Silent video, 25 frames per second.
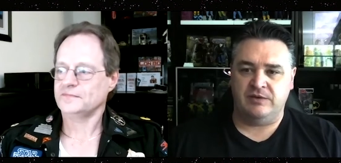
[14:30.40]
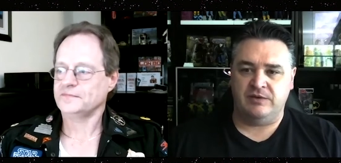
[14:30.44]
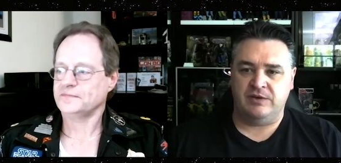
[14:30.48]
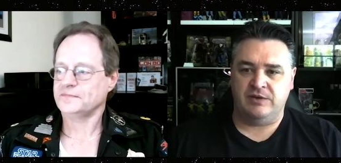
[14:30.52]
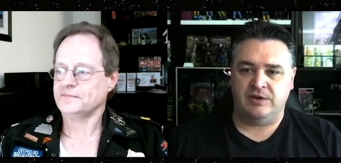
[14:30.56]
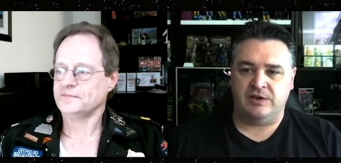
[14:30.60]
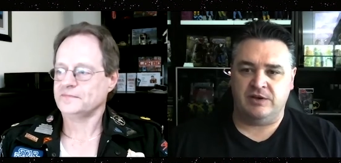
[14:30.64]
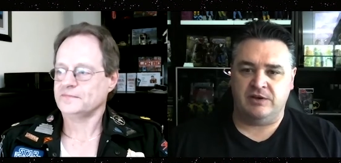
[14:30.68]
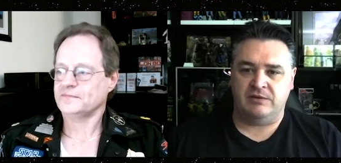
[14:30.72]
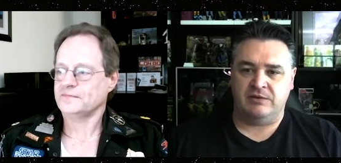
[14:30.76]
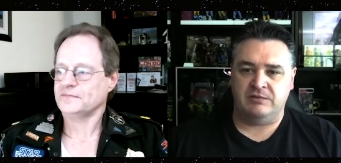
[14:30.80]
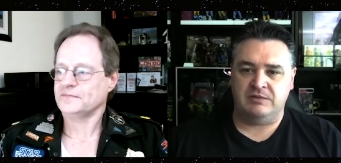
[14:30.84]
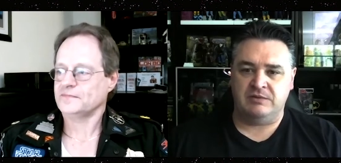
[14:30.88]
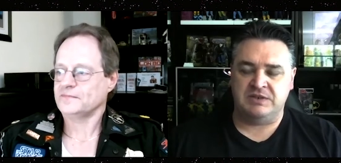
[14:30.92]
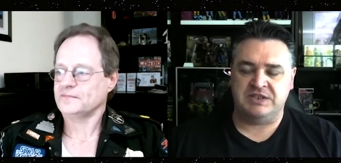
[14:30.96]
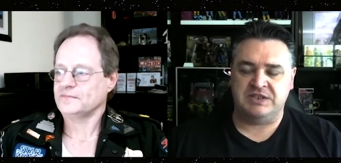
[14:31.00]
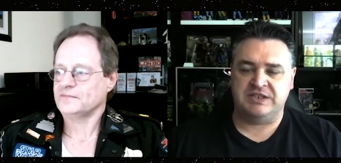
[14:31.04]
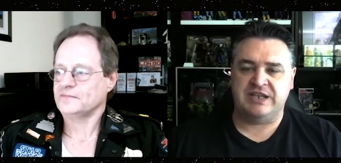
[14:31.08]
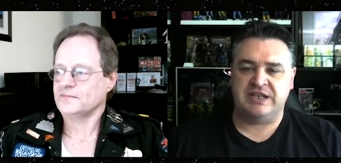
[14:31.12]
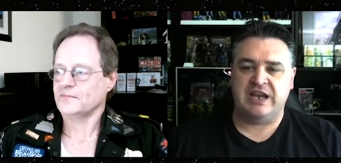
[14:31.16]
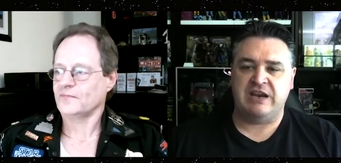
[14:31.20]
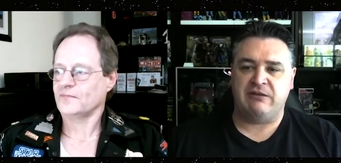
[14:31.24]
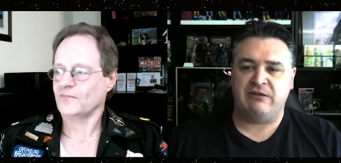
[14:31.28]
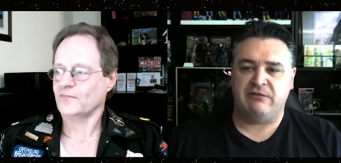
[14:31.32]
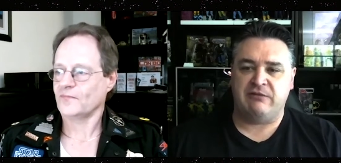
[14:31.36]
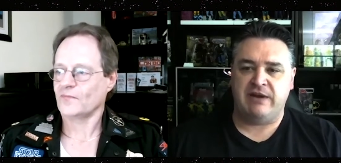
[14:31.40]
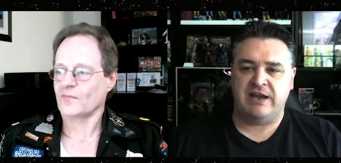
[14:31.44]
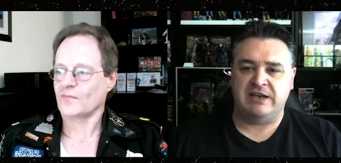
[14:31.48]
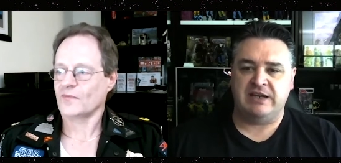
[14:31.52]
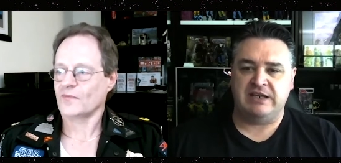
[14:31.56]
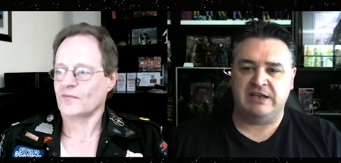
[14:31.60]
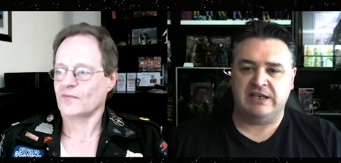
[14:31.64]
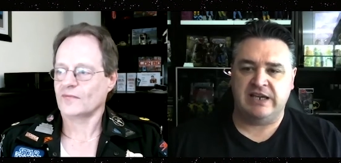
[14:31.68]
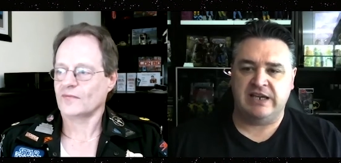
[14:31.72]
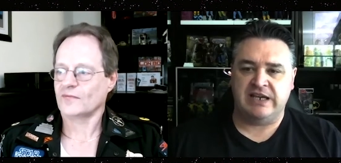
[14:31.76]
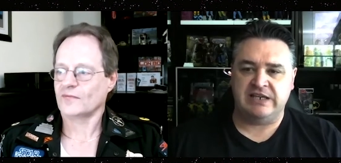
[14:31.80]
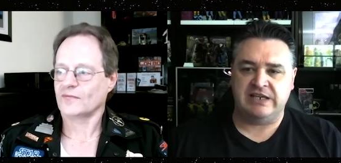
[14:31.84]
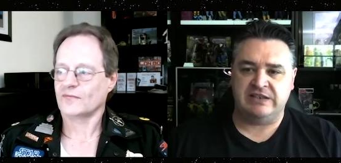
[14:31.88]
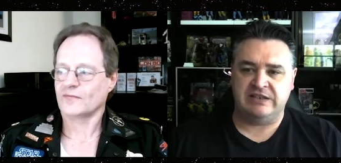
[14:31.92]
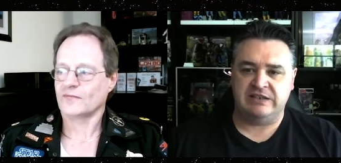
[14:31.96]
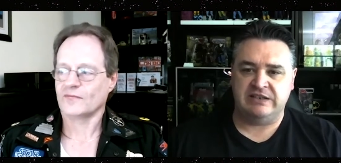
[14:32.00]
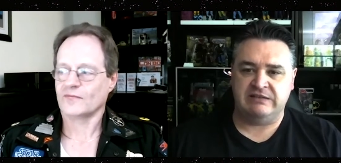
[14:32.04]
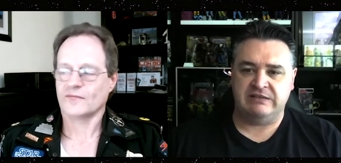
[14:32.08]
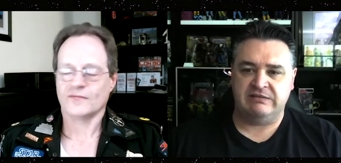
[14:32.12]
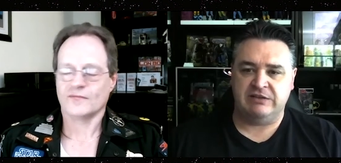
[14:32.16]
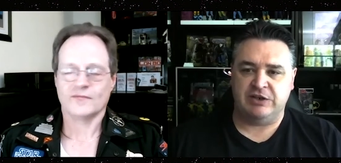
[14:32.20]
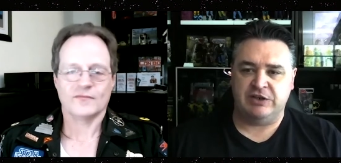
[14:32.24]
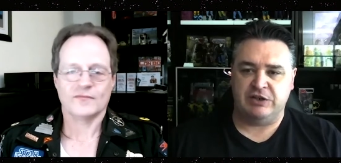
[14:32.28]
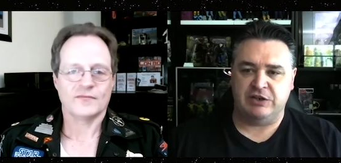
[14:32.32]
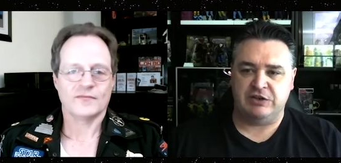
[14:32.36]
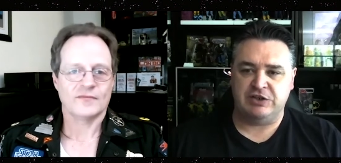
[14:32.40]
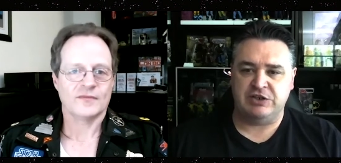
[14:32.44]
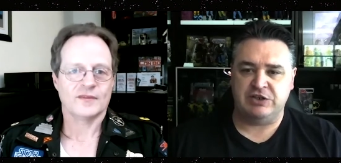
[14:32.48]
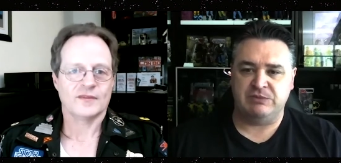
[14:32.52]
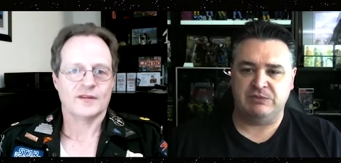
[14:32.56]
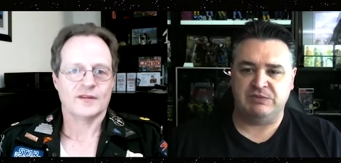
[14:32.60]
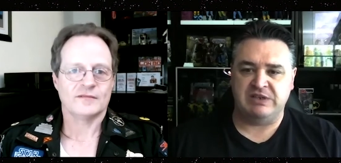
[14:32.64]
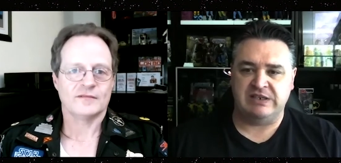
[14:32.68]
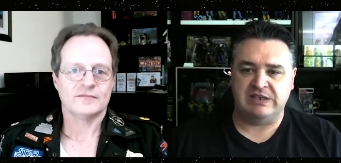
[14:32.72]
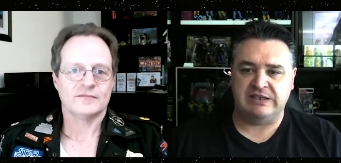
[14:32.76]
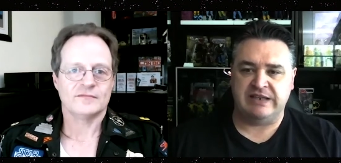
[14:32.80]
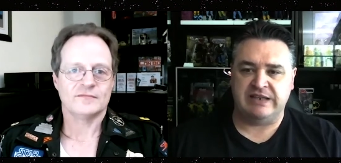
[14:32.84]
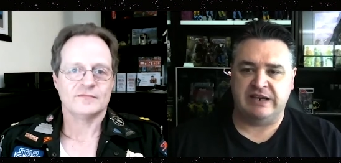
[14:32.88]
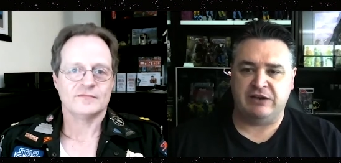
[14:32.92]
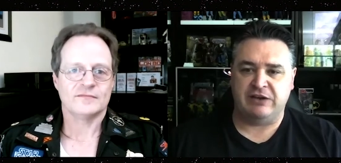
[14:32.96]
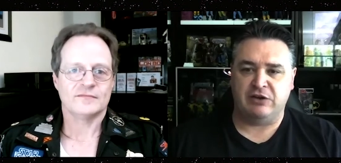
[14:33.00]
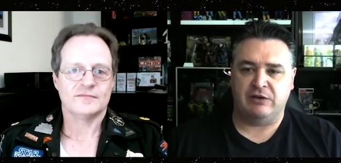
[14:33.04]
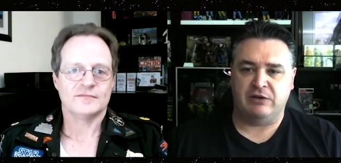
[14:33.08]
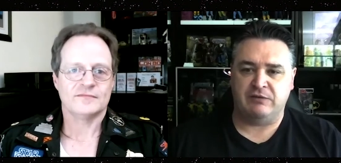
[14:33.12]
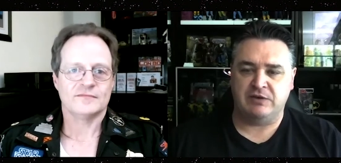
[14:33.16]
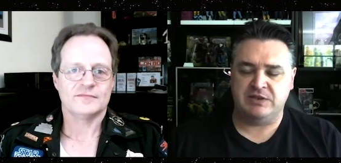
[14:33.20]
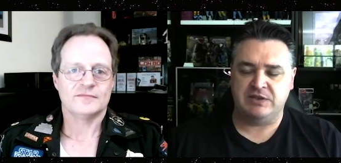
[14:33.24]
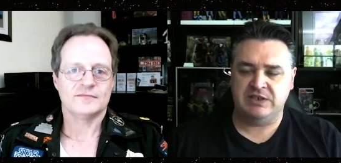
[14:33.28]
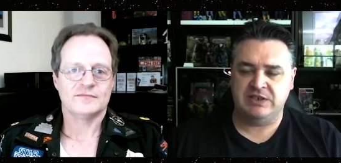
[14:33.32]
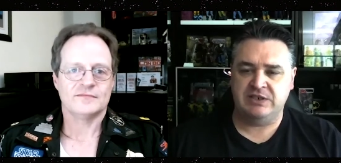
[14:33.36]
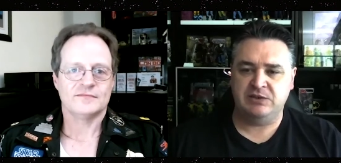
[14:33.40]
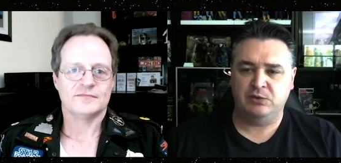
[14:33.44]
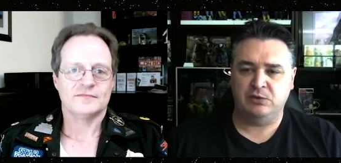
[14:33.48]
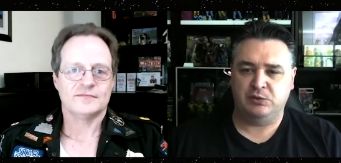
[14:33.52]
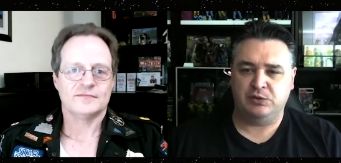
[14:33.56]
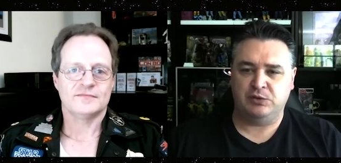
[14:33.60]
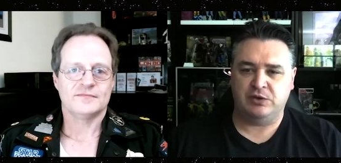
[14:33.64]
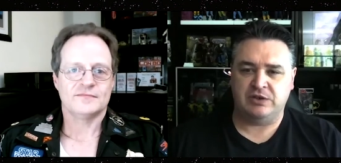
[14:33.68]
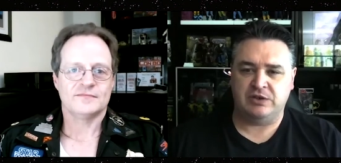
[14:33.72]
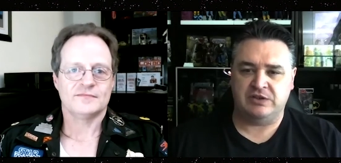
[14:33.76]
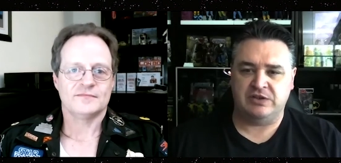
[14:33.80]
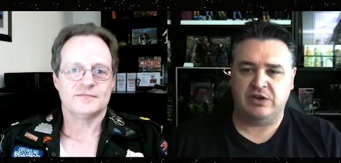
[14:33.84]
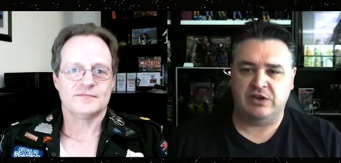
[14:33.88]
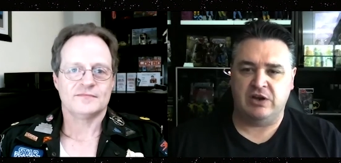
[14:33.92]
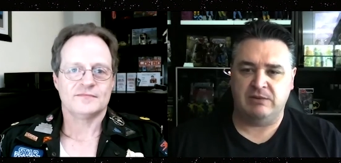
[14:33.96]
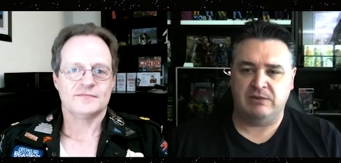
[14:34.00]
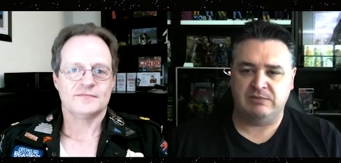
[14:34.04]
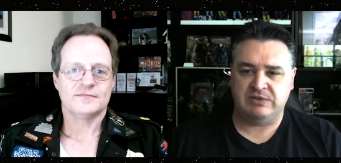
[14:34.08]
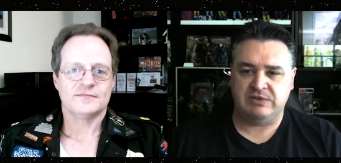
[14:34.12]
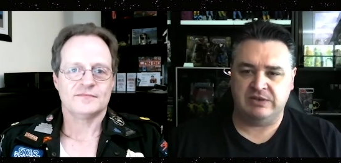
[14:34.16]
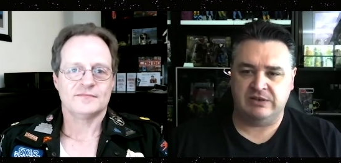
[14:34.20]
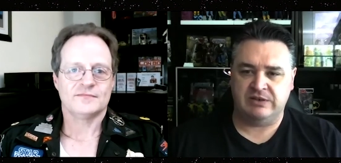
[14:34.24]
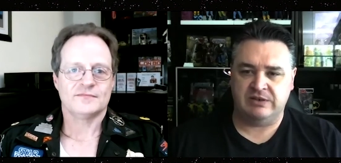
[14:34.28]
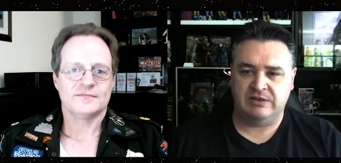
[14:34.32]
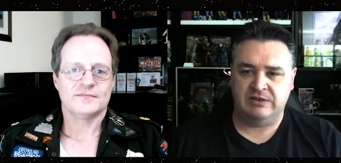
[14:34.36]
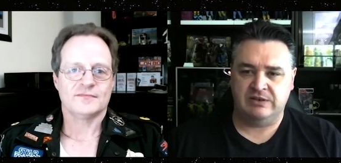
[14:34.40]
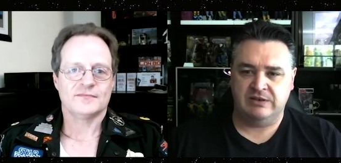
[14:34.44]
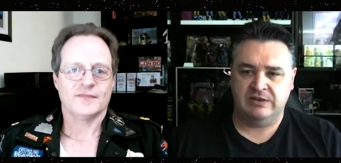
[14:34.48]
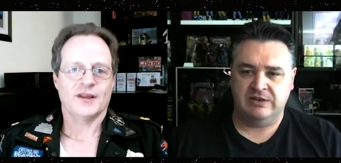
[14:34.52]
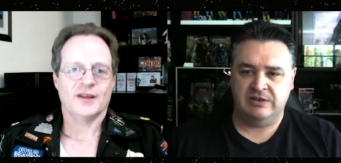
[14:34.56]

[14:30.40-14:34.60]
Speaker 1: you know, stay around in case, you know, the ship didn't take off because he still took time to,